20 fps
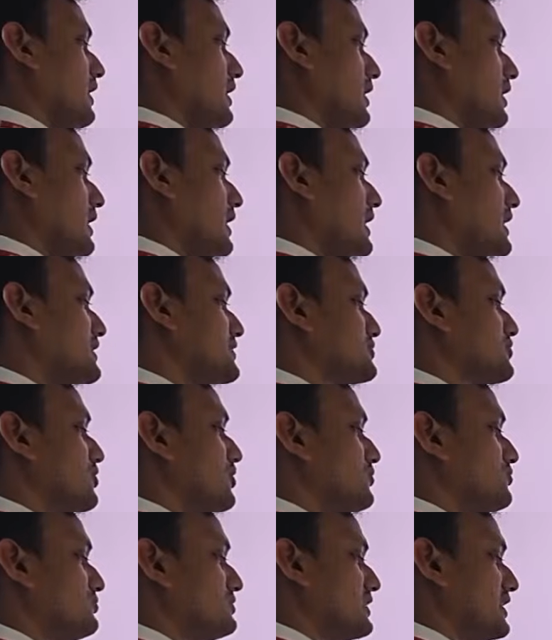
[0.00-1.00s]
L is equal
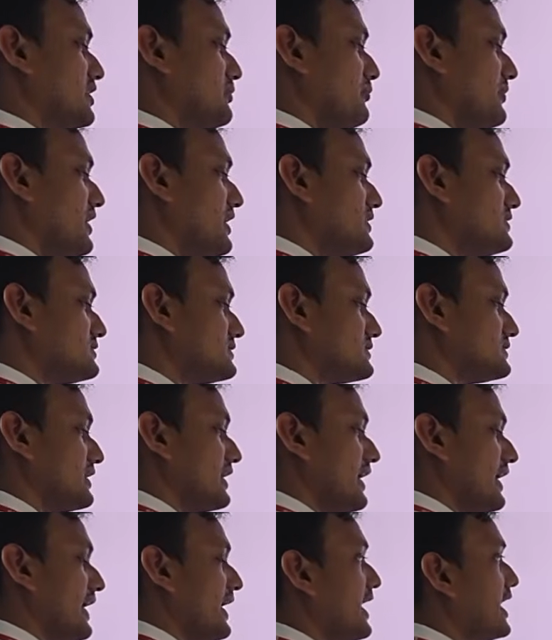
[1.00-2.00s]
to 3 means
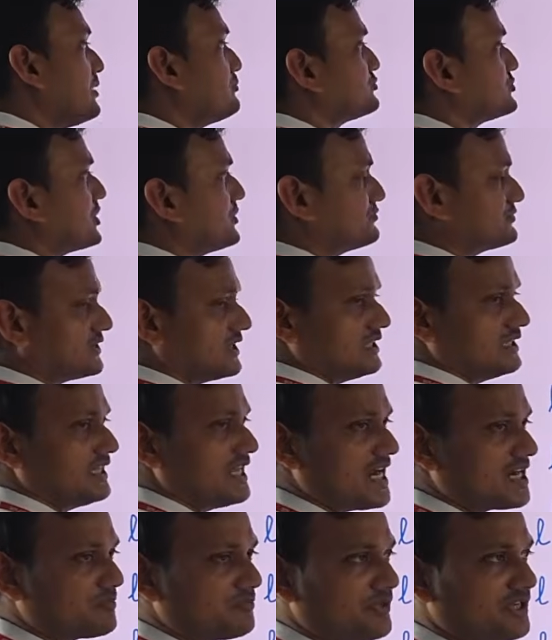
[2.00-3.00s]
F subcell.
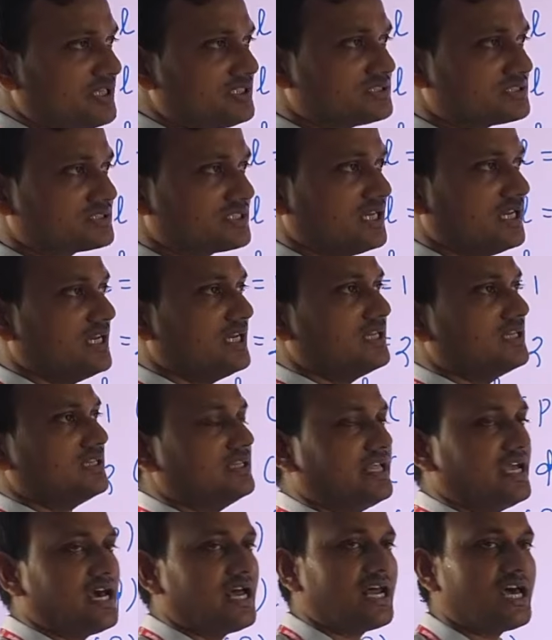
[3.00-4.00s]
That means
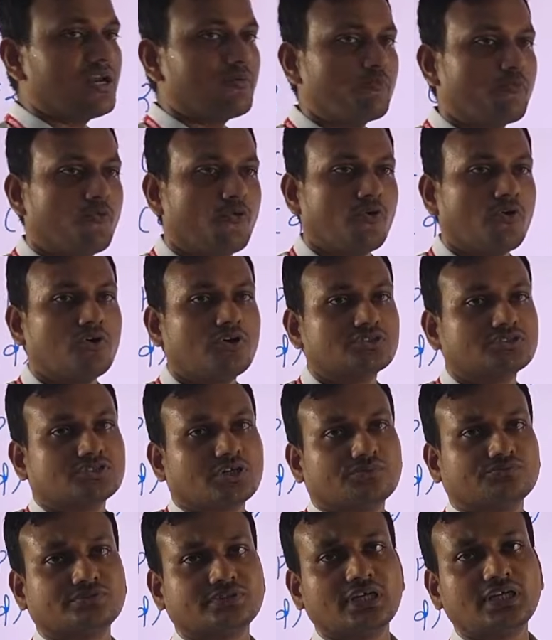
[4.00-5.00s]
there are four
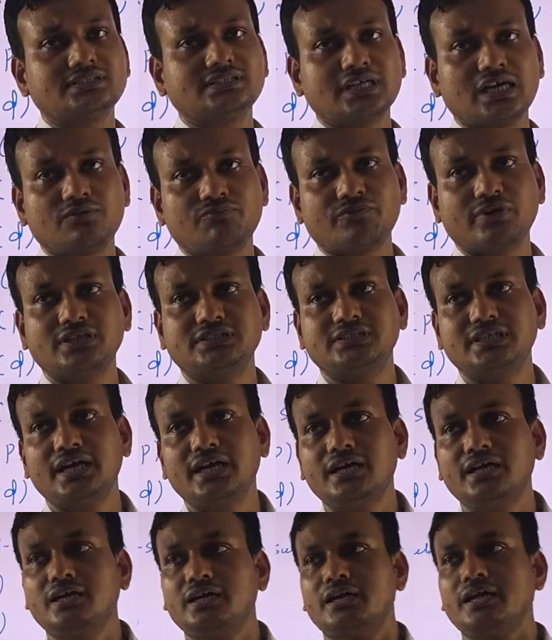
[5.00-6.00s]
subcells are
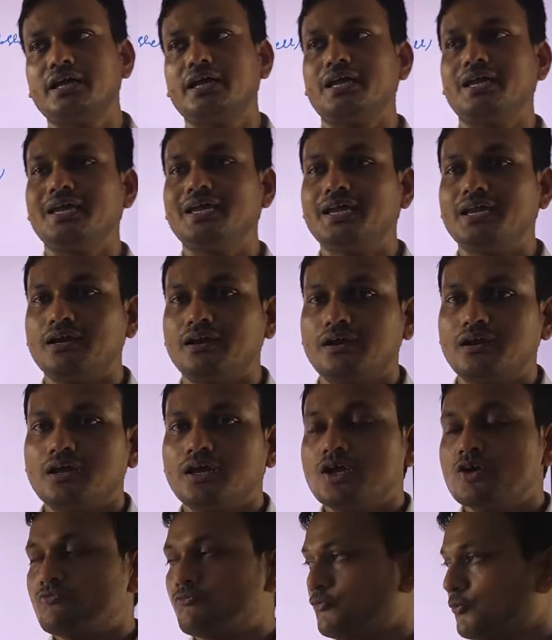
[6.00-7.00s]
present in
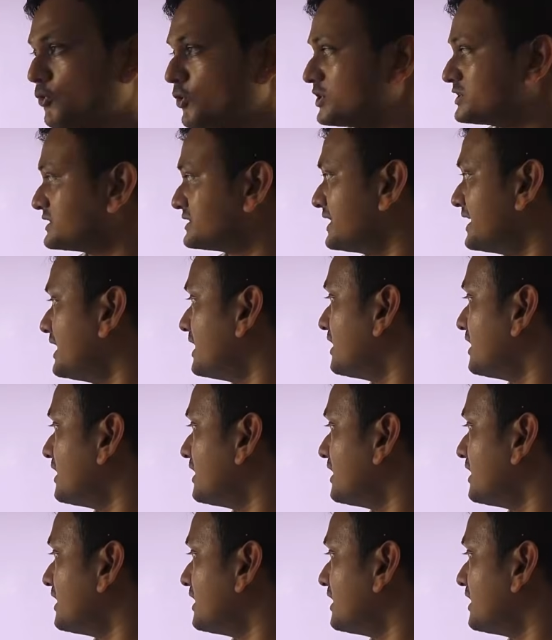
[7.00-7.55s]
fourth cell.